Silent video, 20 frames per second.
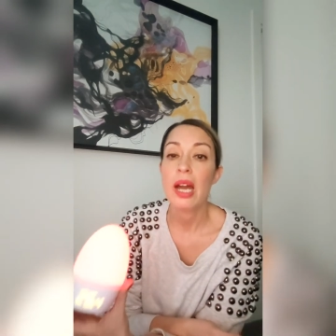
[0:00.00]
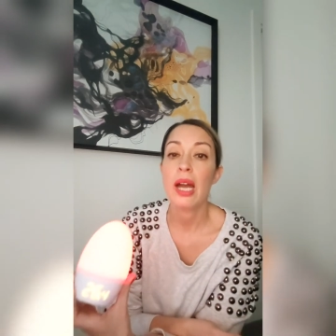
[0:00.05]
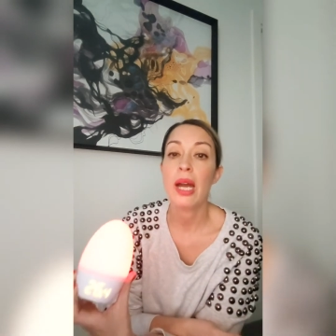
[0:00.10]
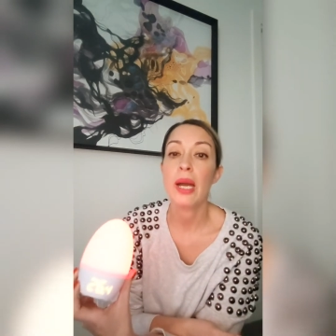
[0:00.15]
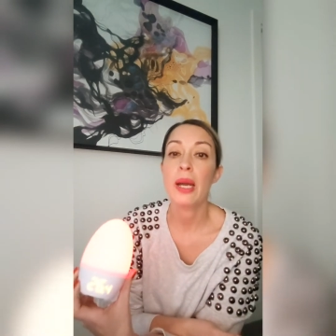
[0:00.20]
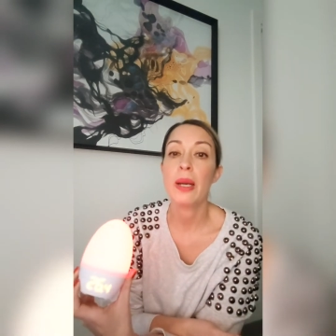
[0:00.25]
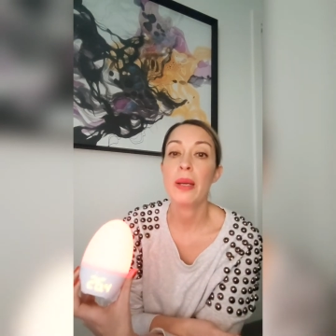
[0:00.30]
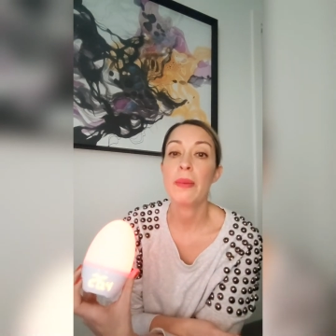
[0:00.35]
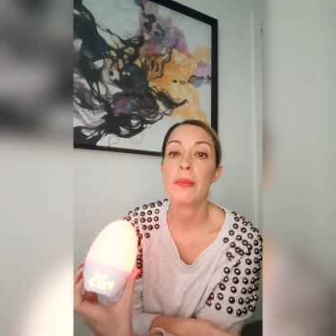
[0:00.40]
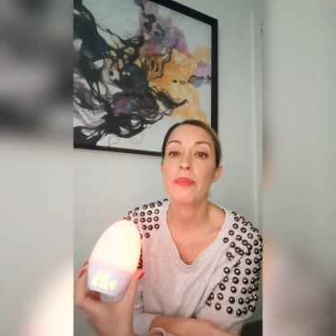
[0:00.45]

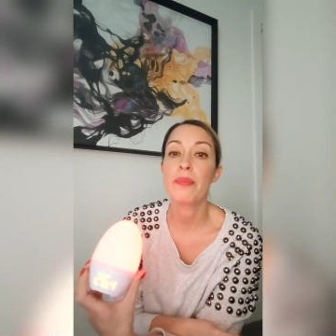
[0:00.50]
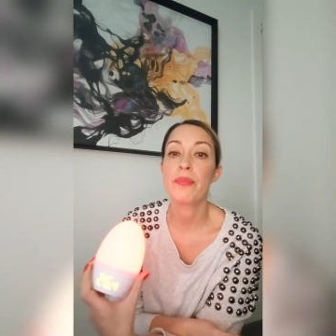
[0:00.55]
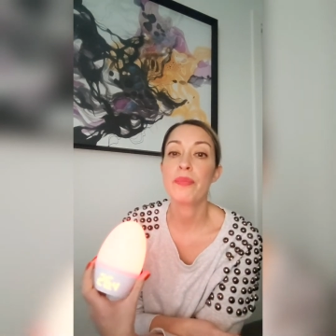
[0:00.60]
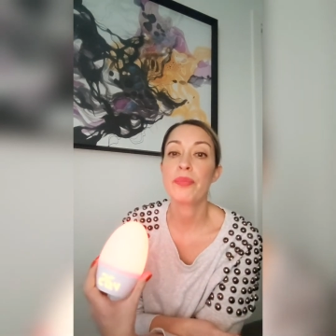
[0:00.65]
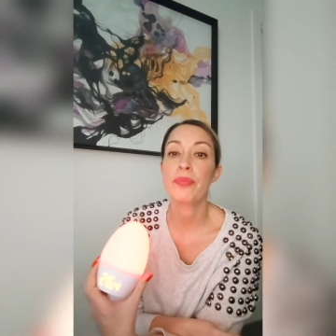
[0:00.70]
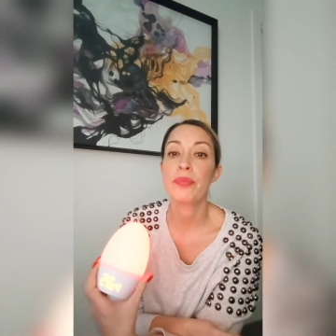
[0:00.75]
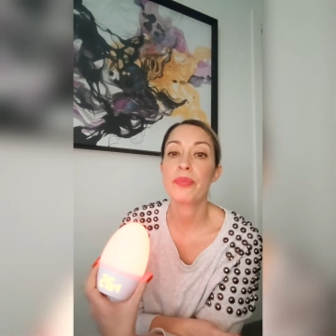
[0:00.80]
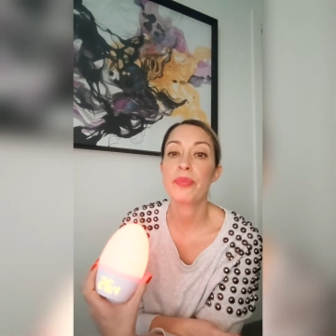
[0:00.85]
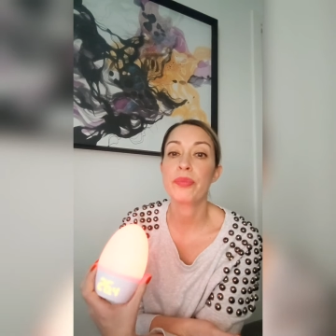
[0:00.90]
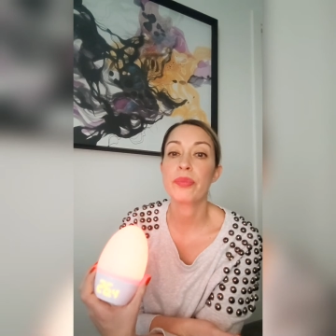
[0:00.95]

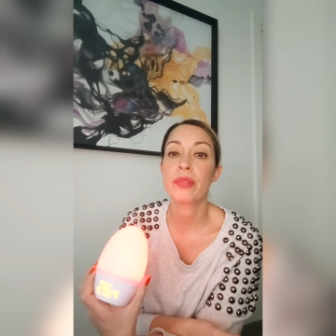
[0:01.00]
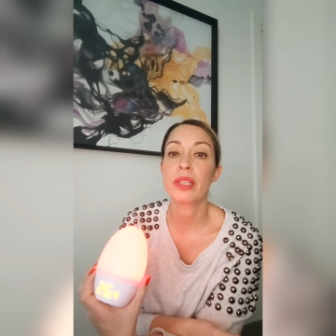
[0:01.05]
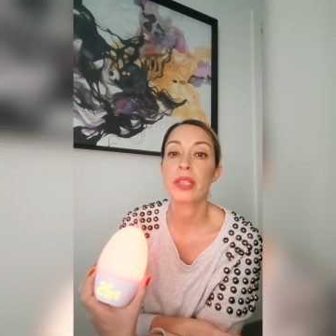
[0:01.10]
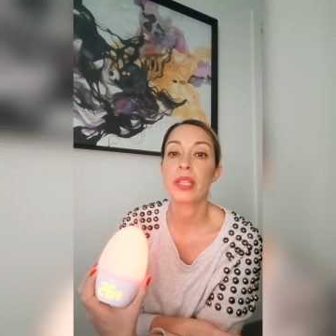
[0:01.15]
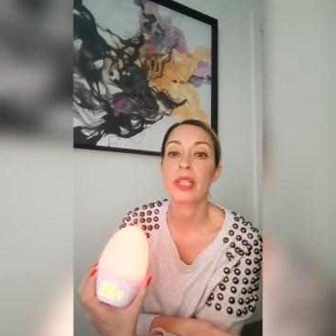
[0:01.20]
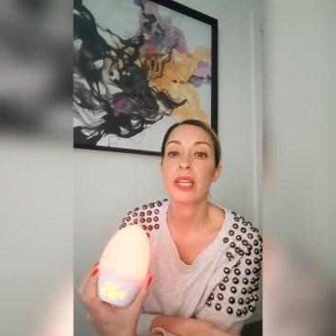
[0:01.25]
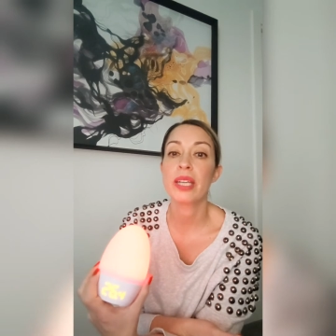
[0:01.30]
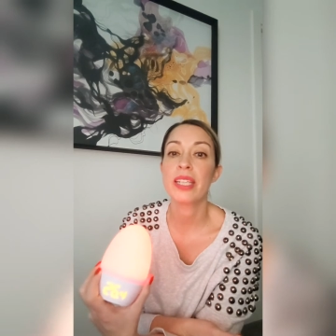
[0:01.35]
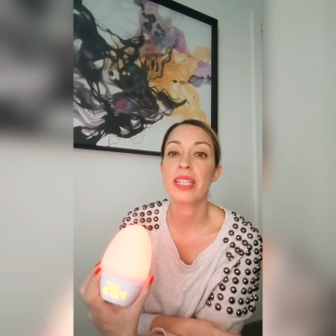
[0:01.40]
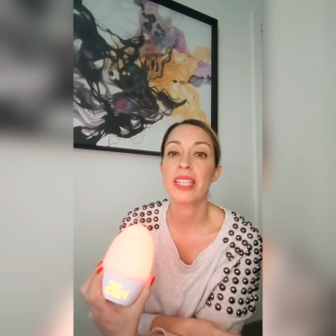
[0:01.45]
Um,
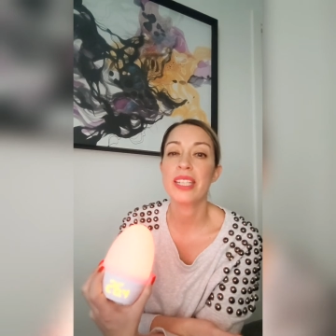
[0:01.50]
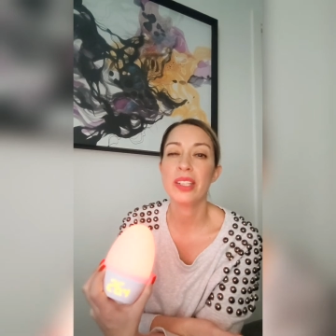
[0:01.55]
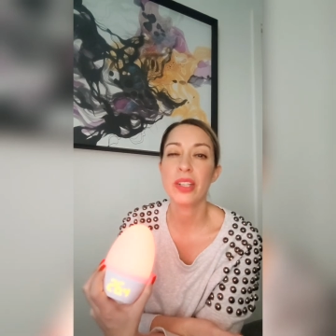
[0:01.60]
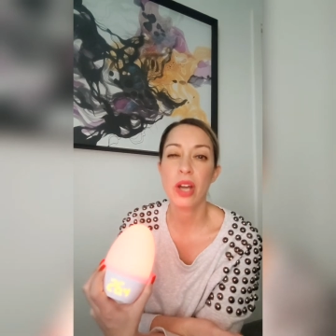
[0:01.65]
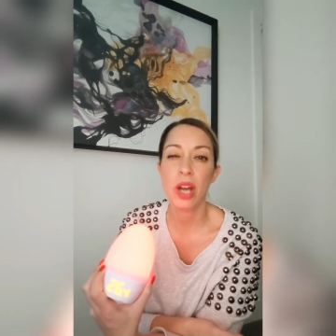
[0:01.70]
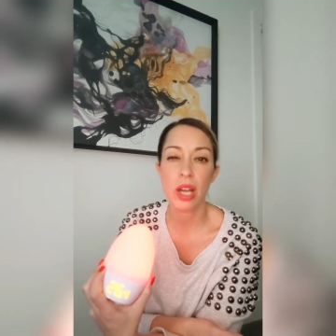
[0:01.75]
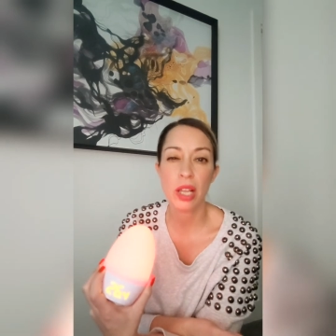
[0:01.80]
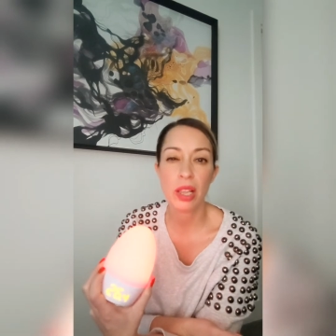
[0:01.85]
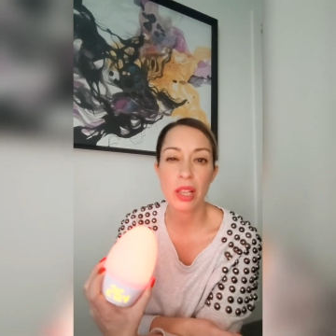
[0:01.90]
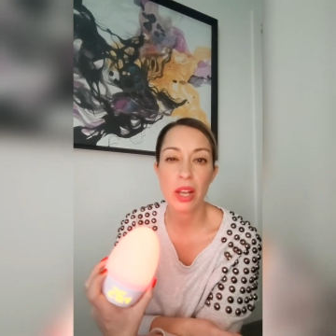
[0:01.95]
any
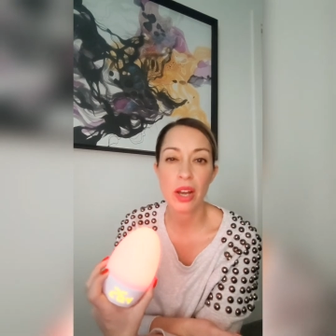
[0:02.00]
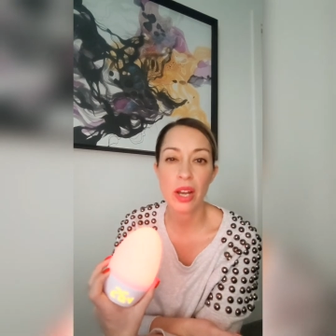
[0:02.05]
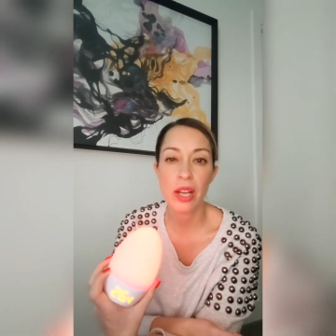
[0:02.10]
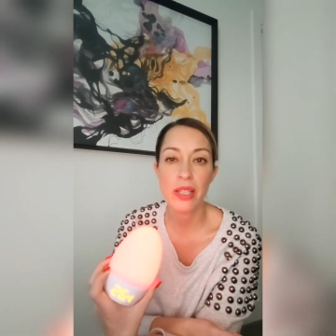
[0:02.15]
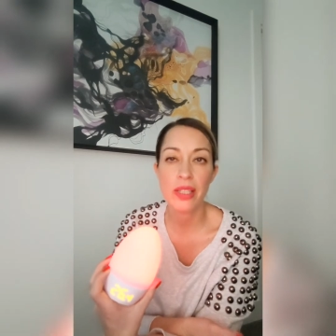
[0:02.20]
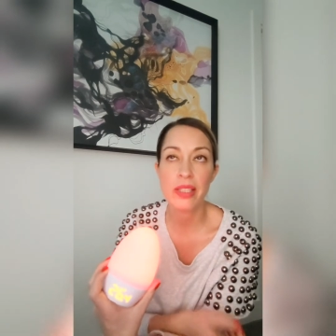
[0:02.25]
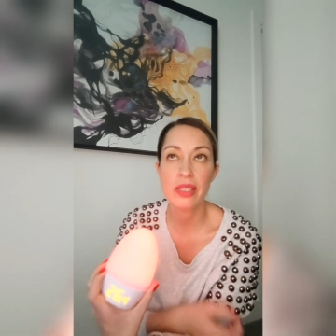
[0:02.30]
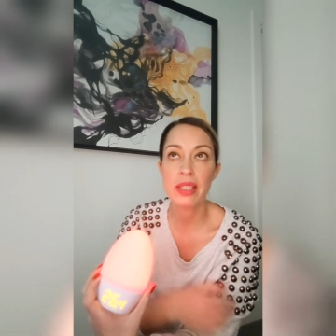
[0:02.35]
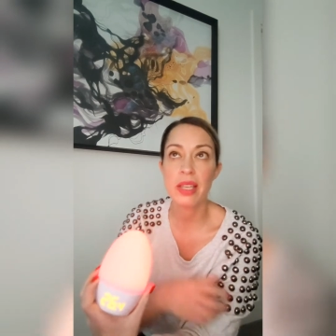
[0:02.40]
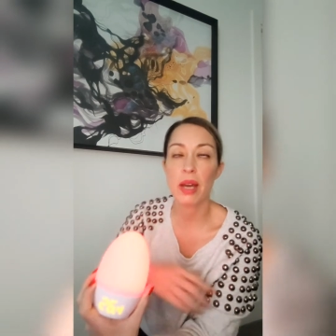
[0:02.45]
night
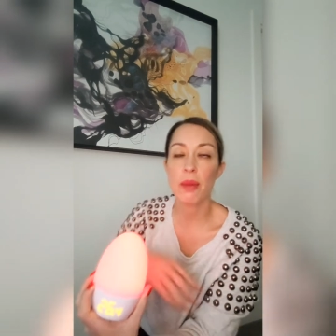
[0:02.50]
lights